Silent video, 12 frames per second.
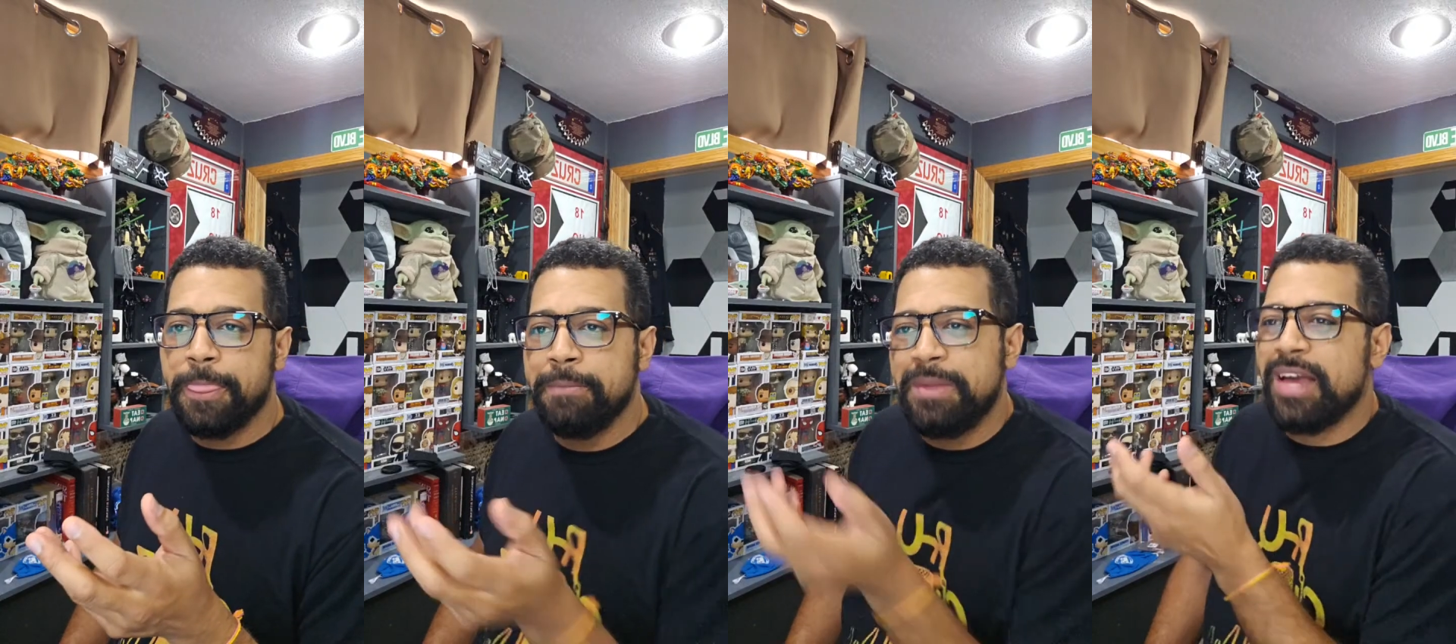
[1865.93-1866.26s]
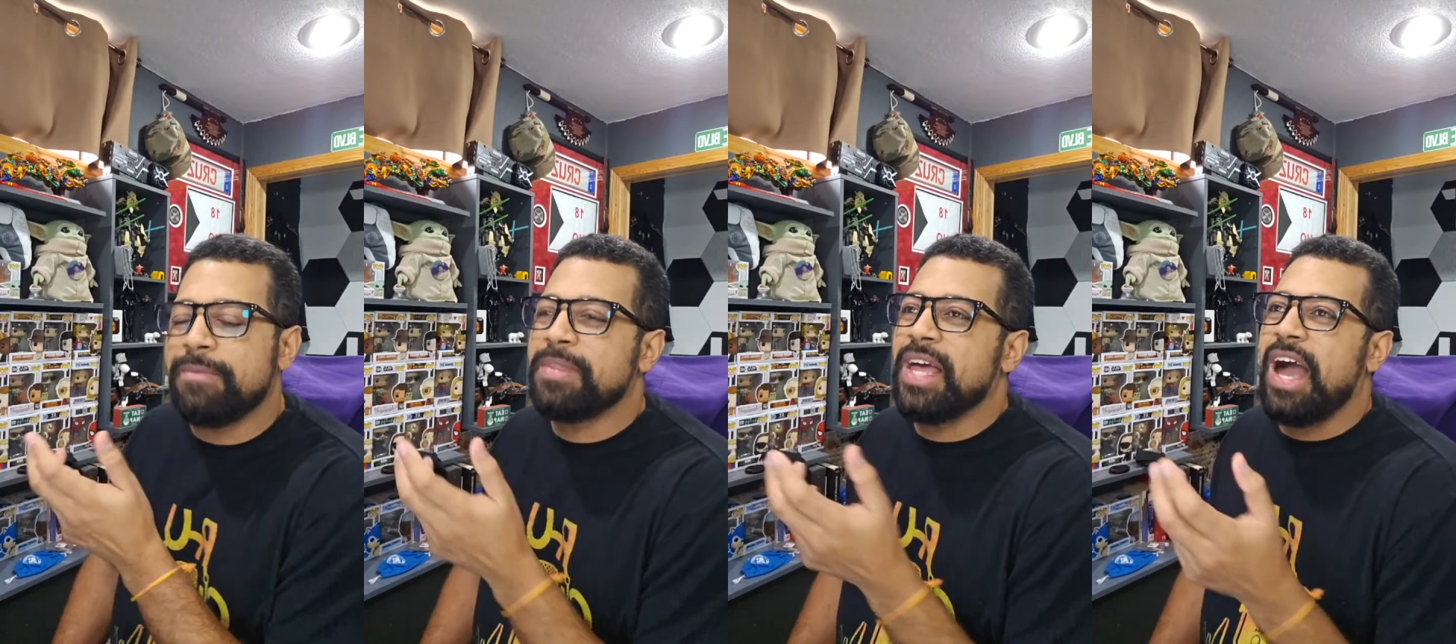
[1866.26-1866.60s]

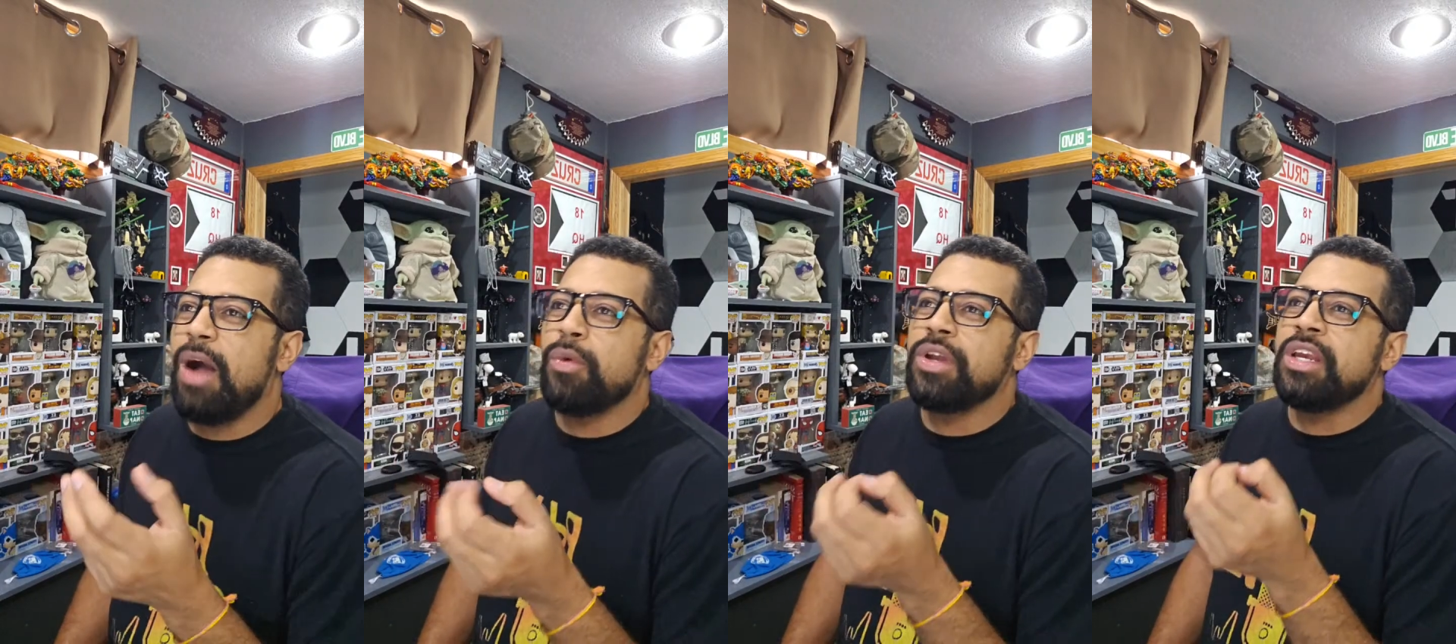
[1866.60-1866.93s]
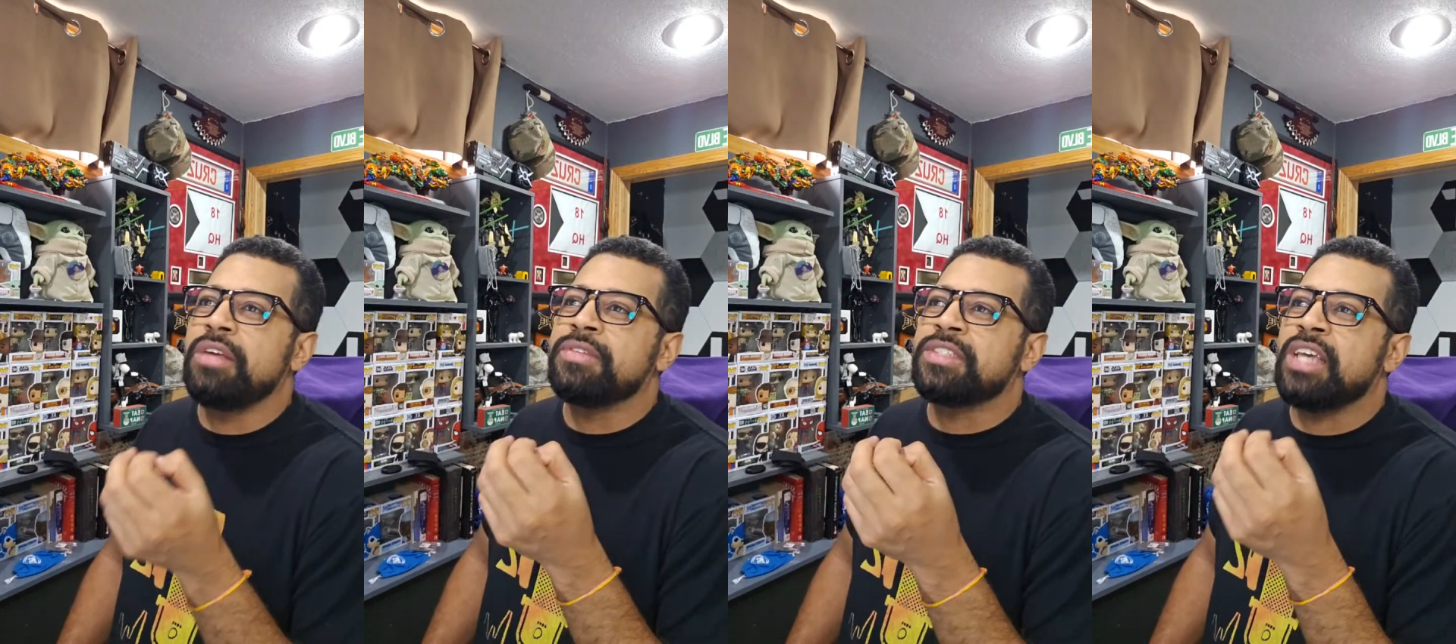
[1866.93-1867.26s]
I wouldn't
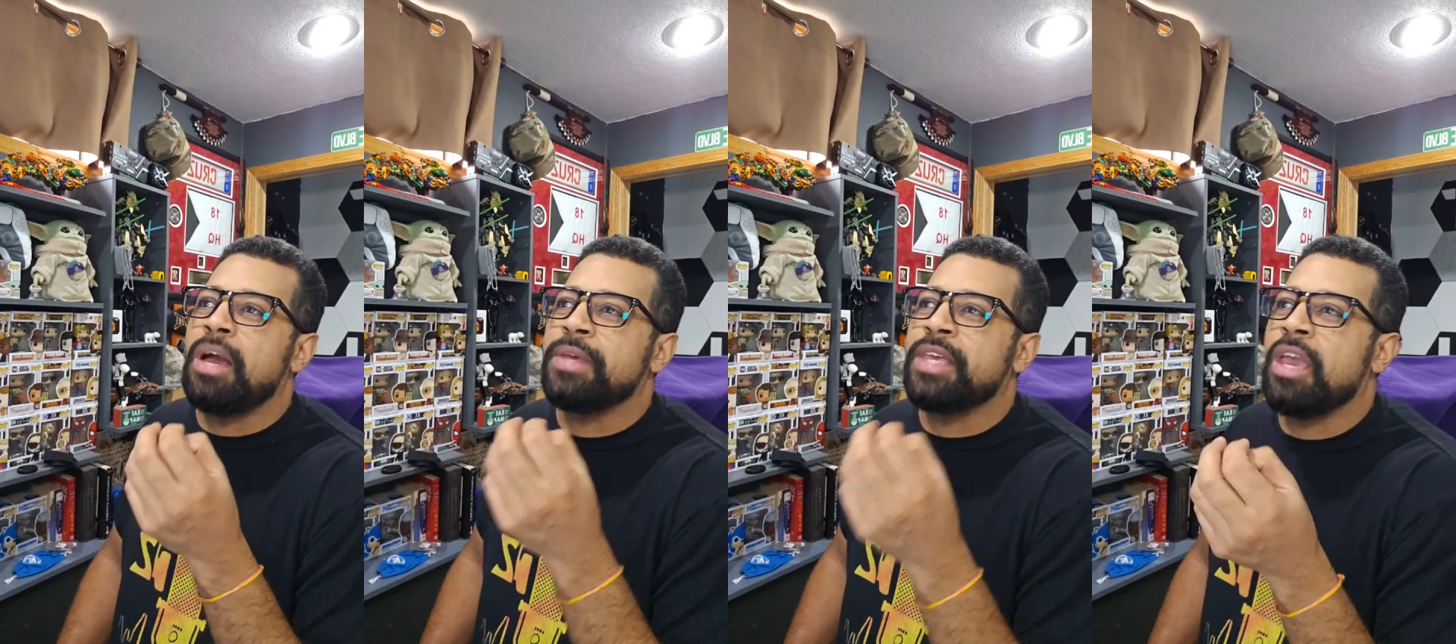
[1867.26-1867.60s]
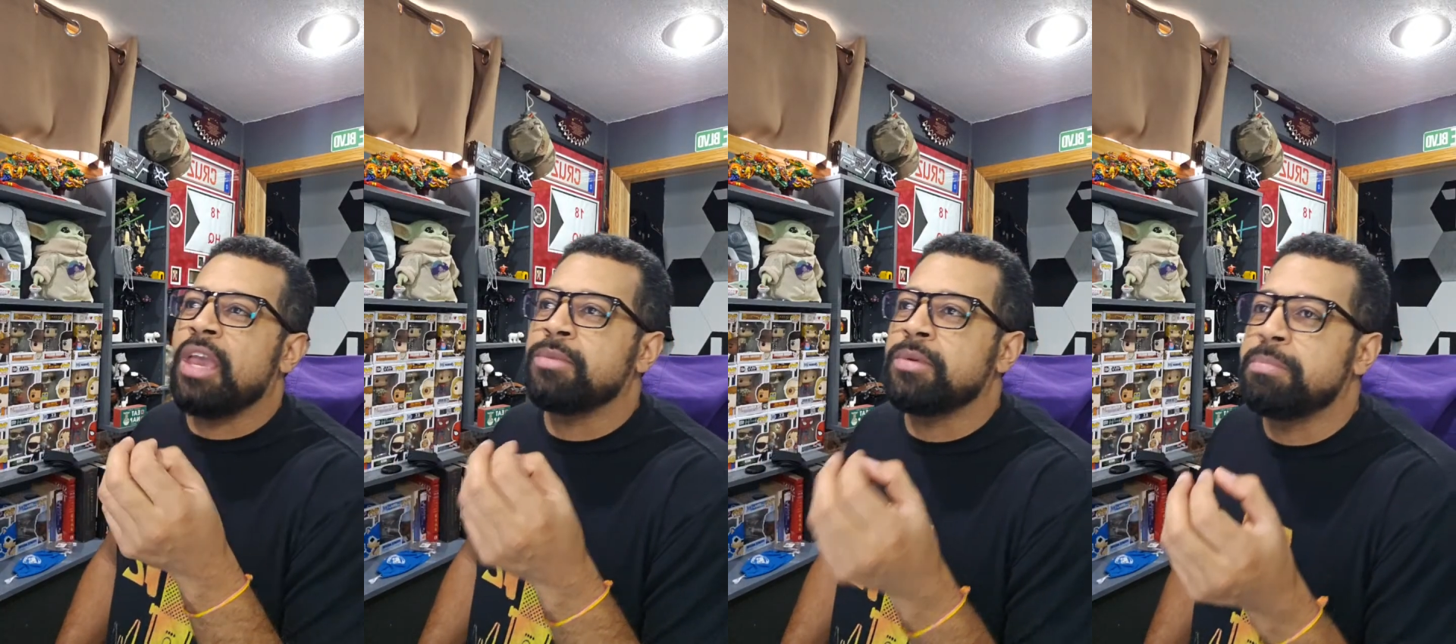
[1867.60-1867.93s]
even say I
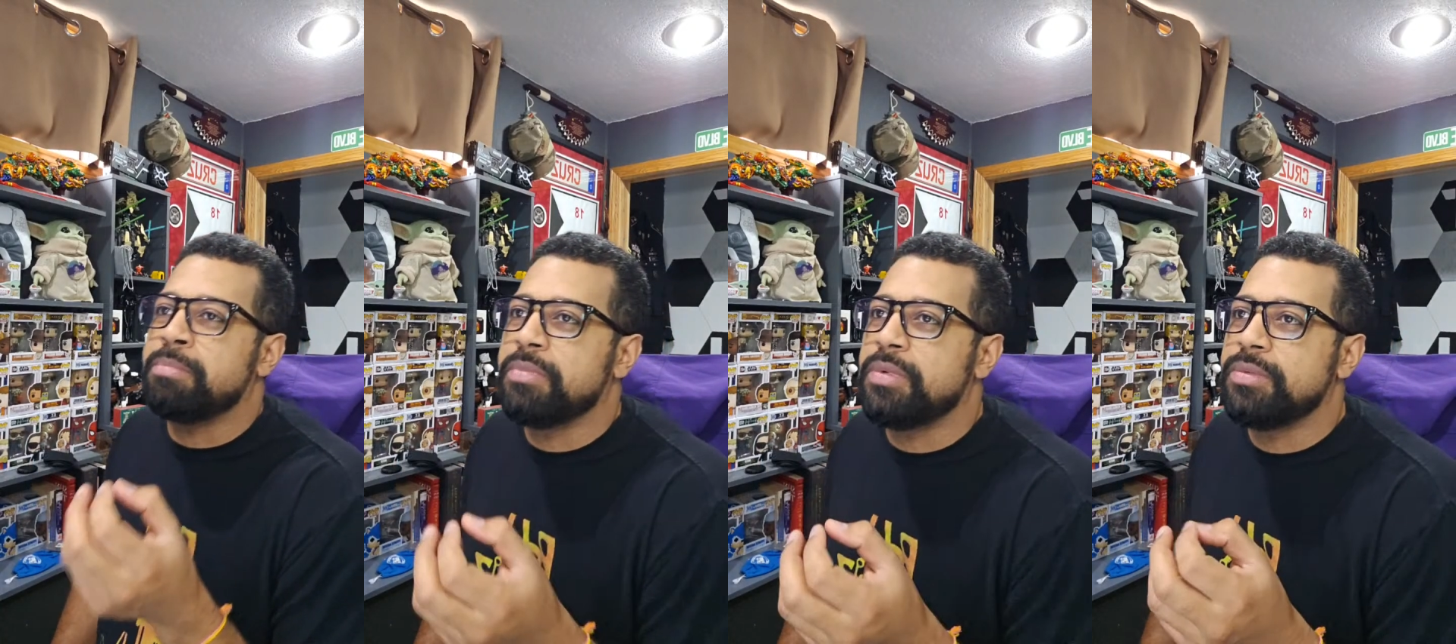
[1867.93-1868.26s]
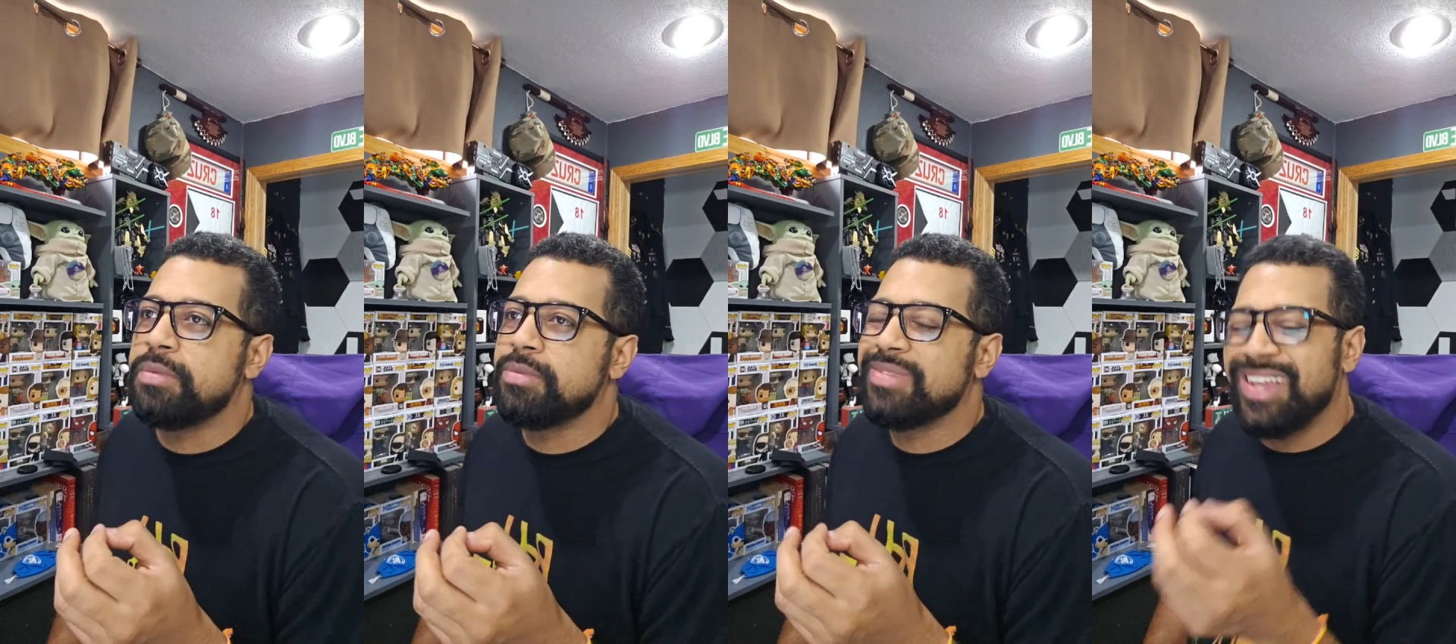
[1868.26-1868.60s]

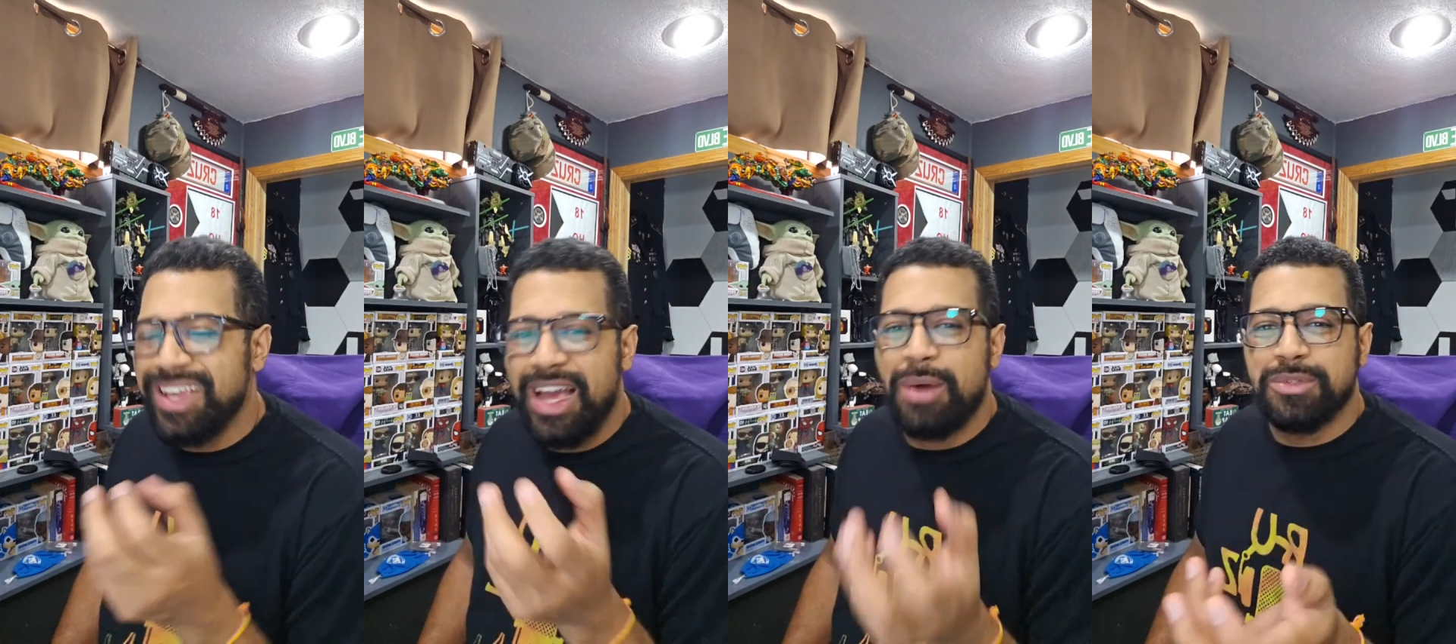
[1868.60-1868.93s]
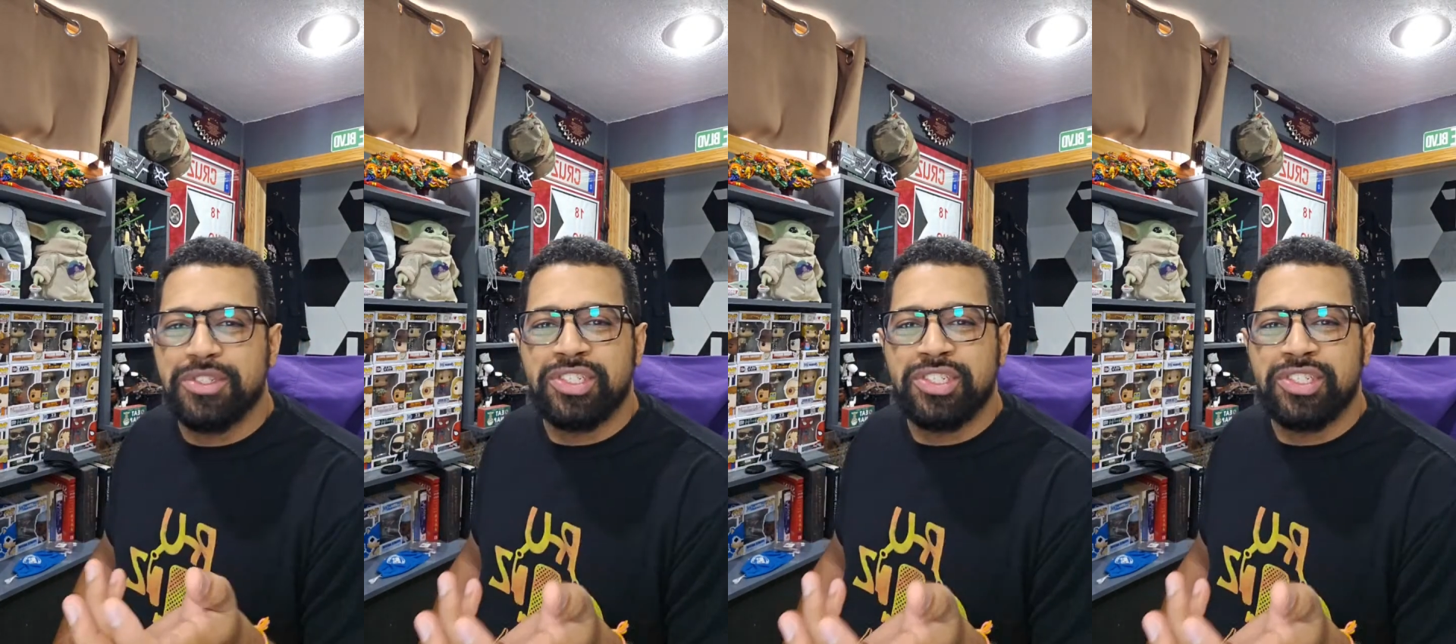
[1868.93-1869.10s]
was